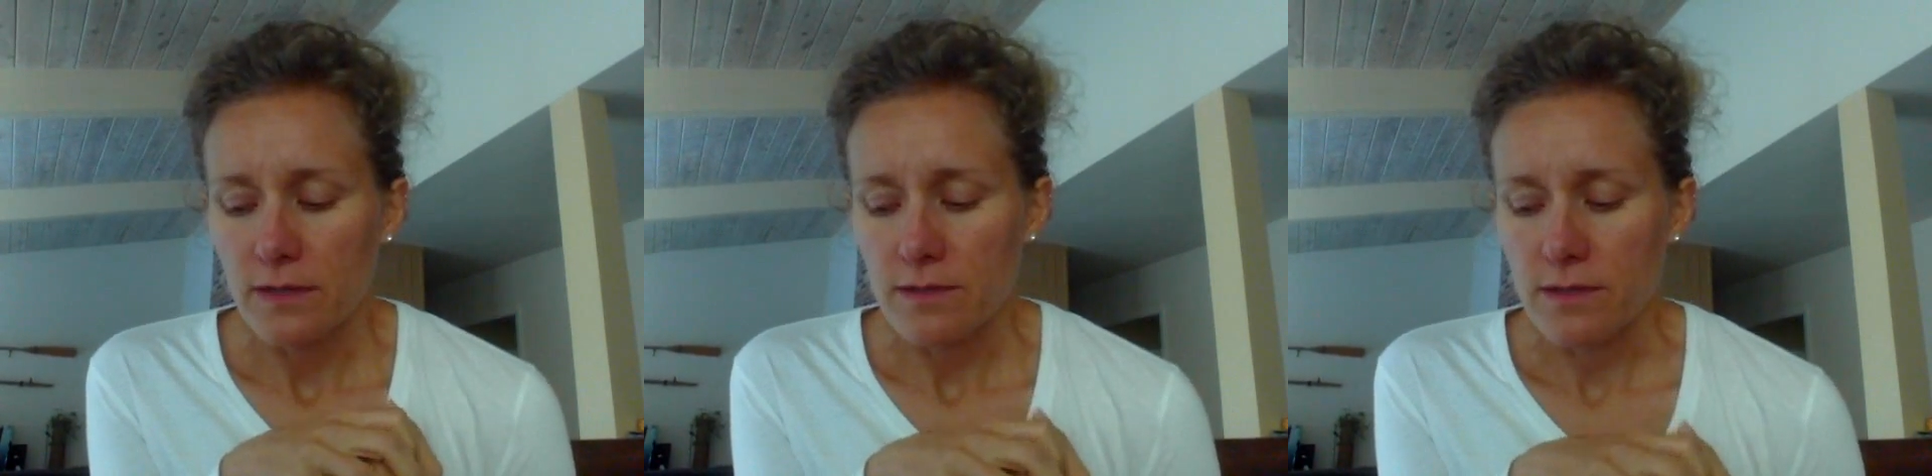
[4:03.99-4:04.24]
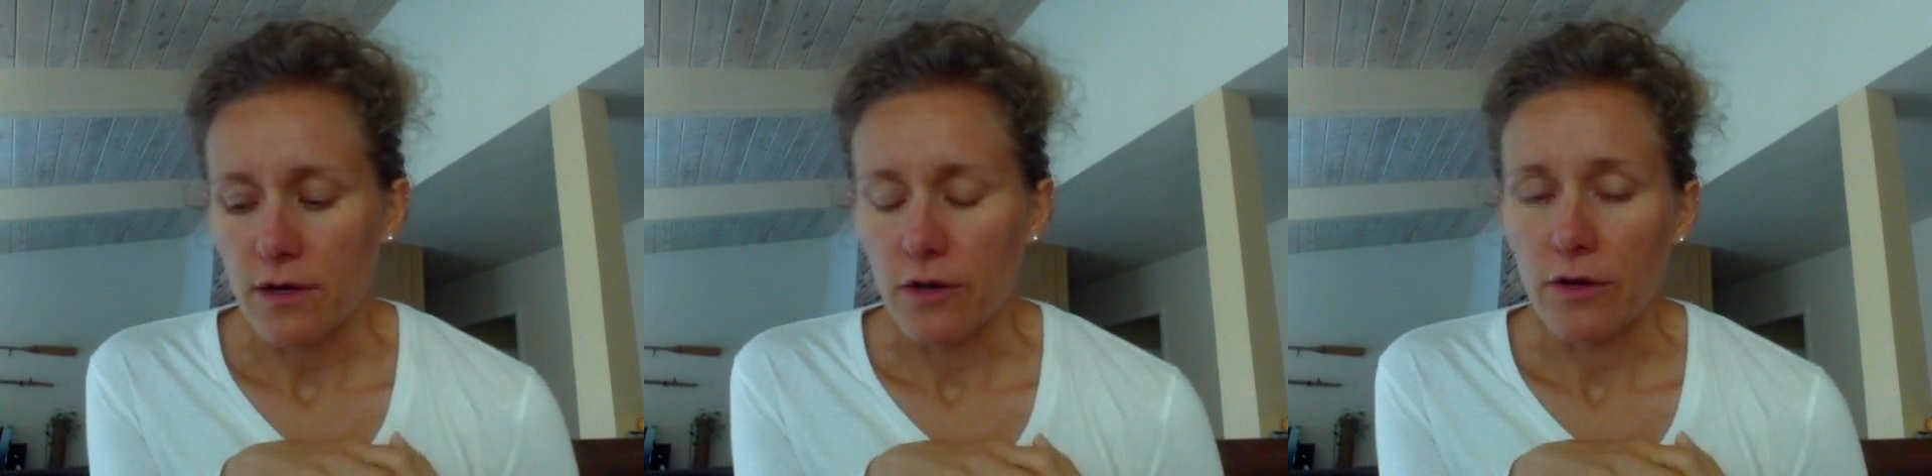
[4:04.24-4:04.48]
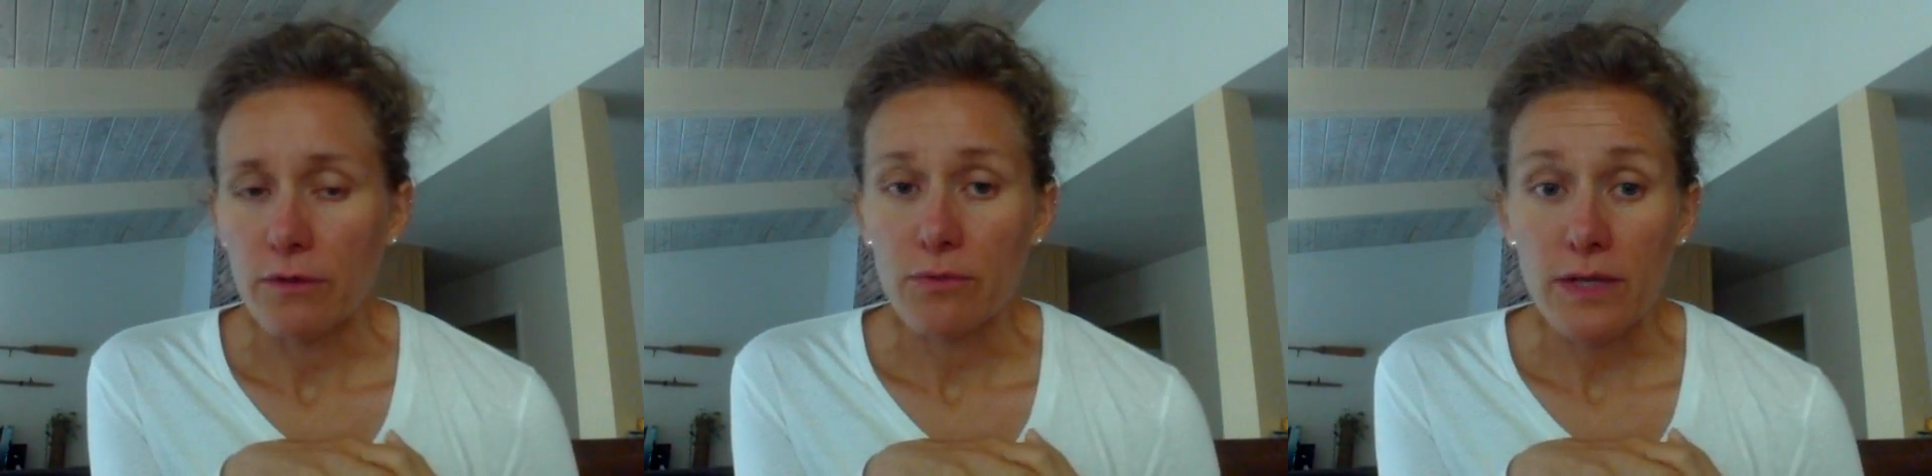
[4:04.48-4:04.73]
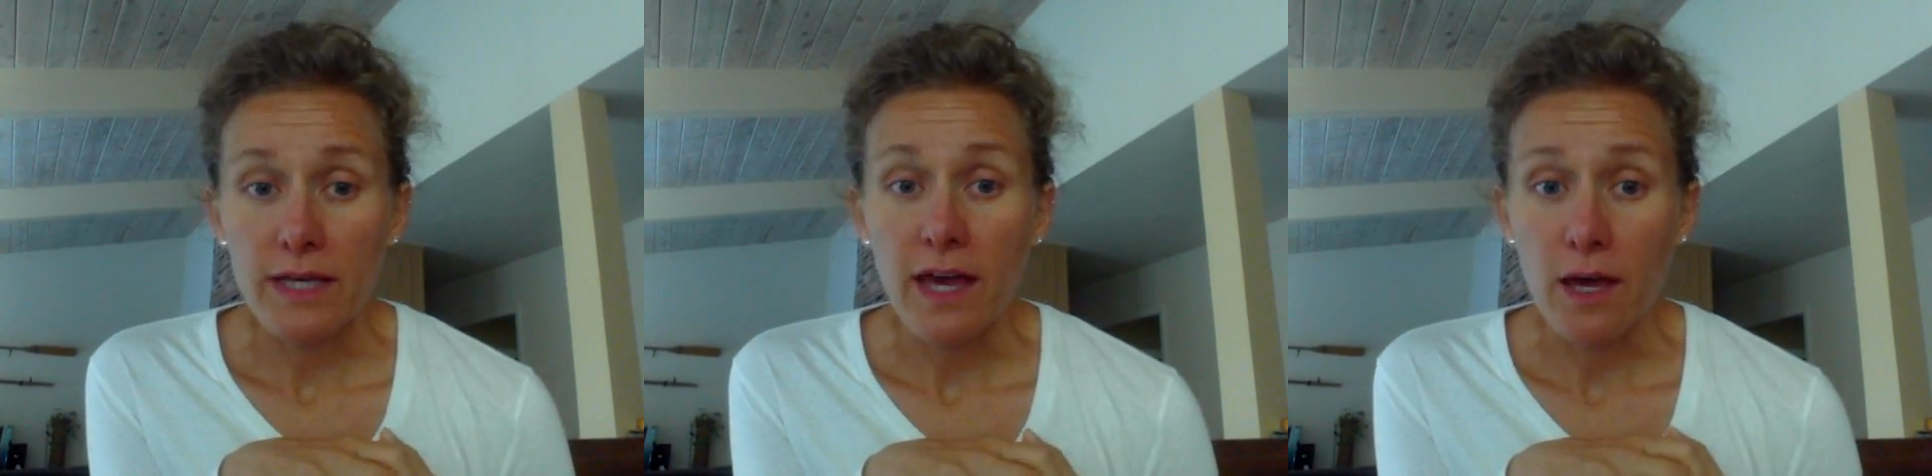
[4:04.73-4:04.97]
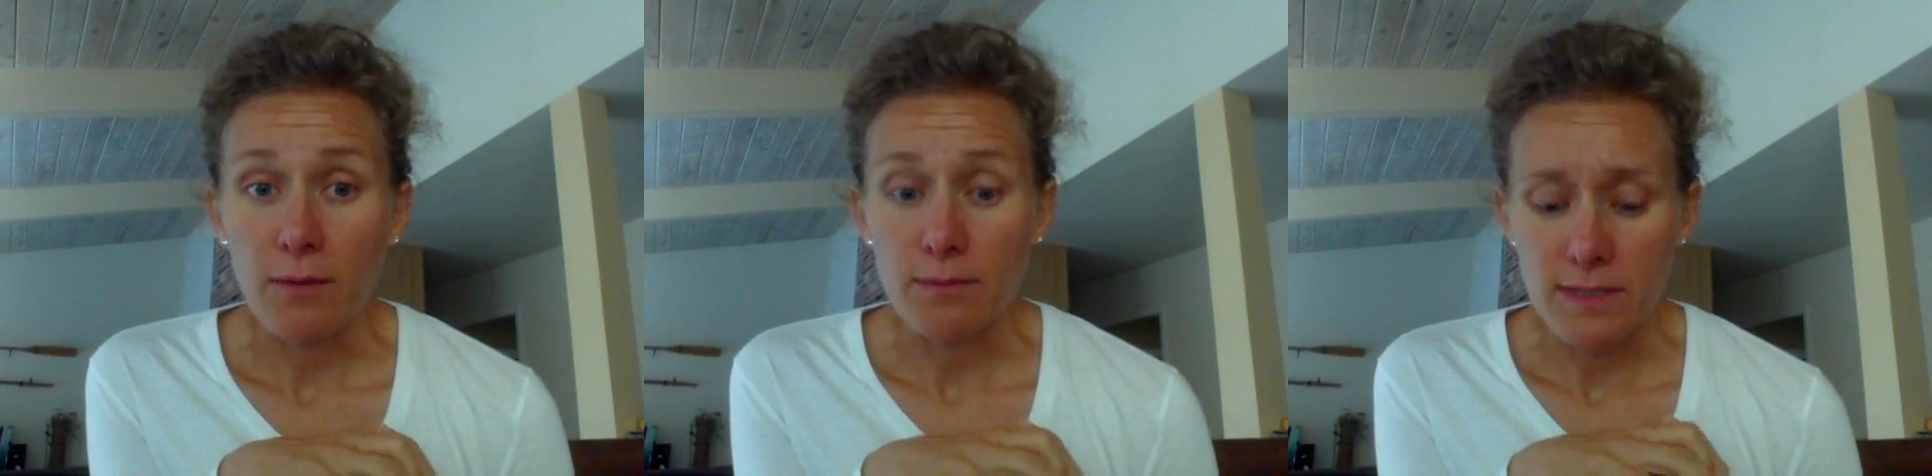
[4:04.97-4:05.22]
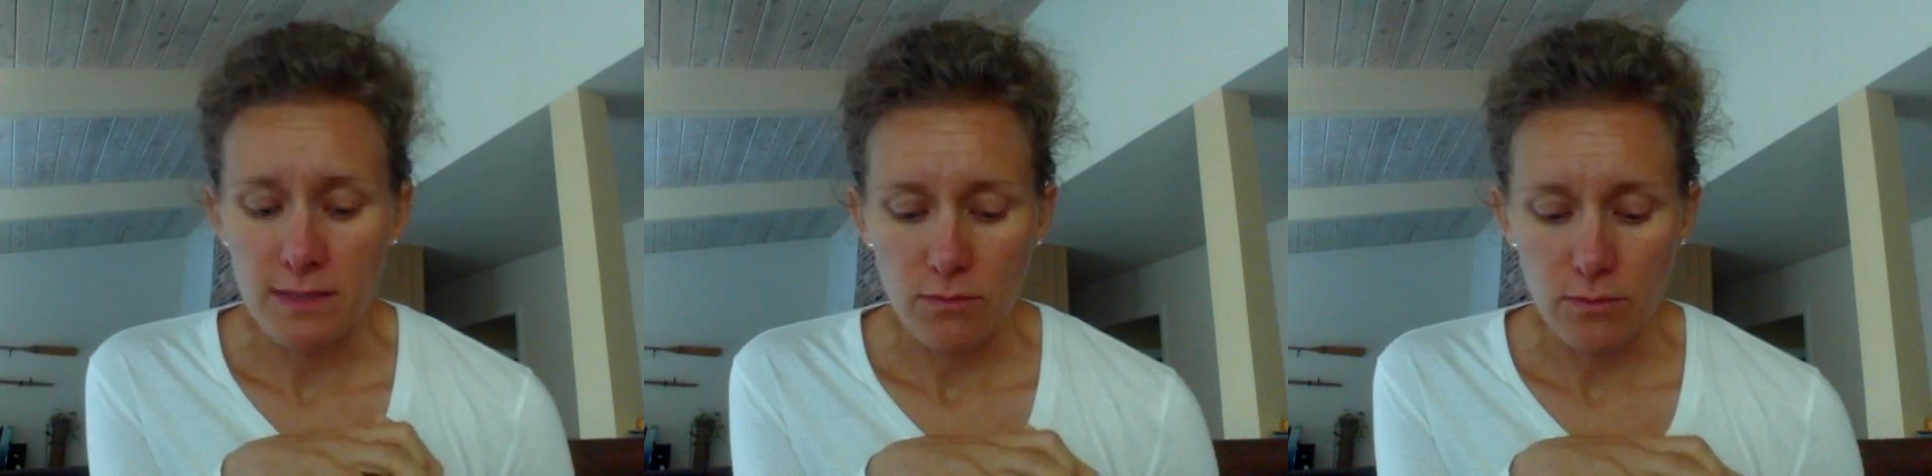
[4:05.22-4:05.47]
So it really
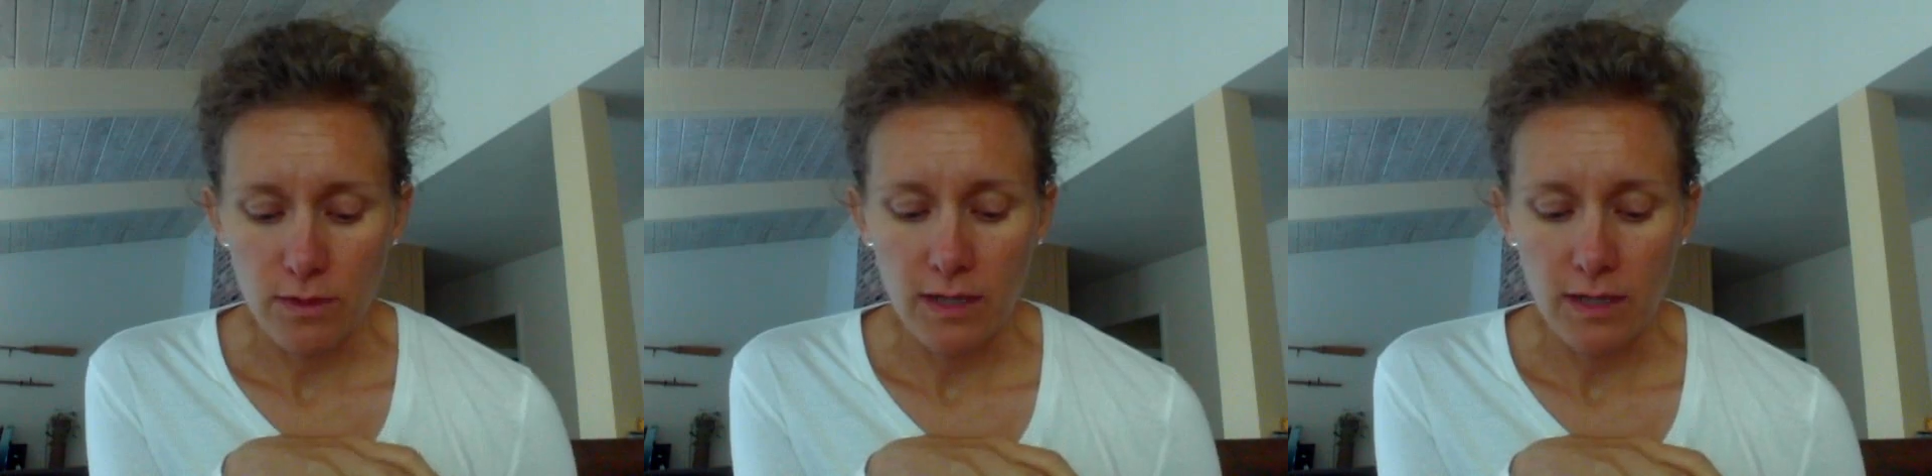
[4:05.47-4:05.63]
helped,